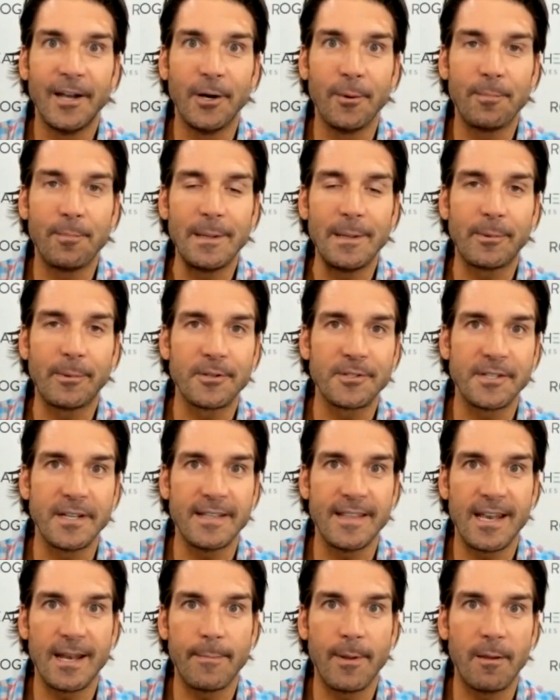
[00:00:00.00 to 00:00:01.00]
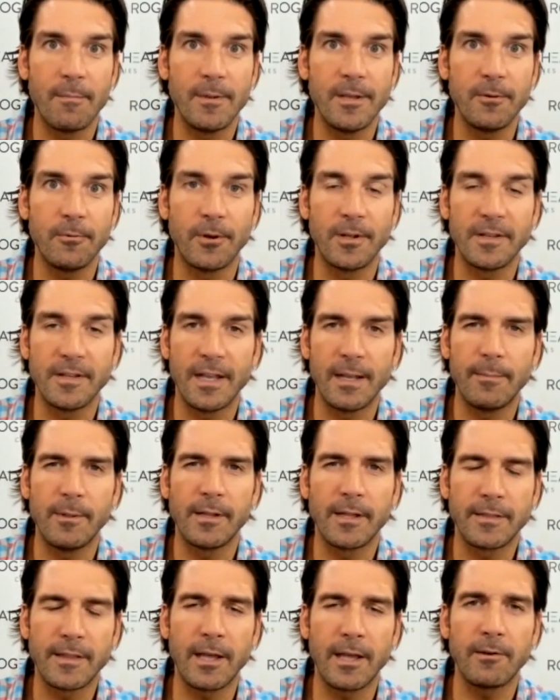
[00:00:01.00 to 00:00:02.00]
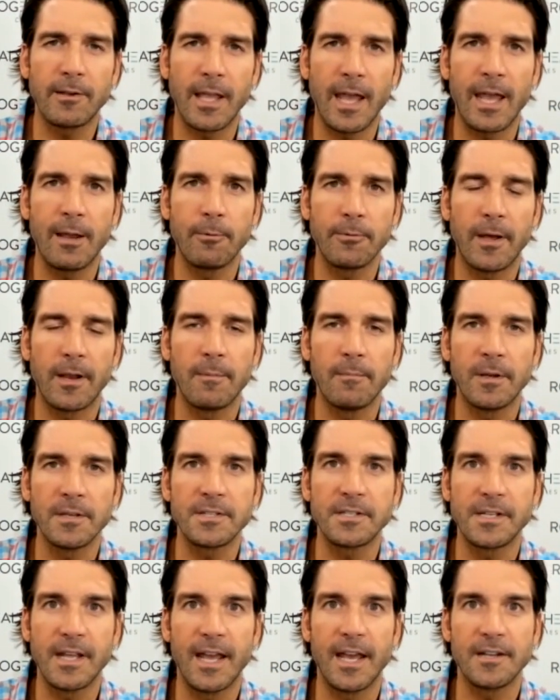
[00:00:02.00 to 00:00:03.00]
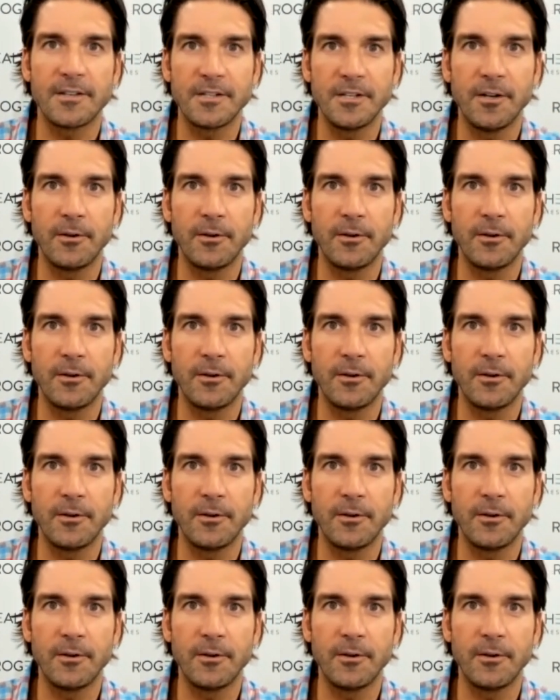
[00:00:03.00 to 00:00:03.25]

I hope people are saying that about me one day. Be like that guy without a mustache.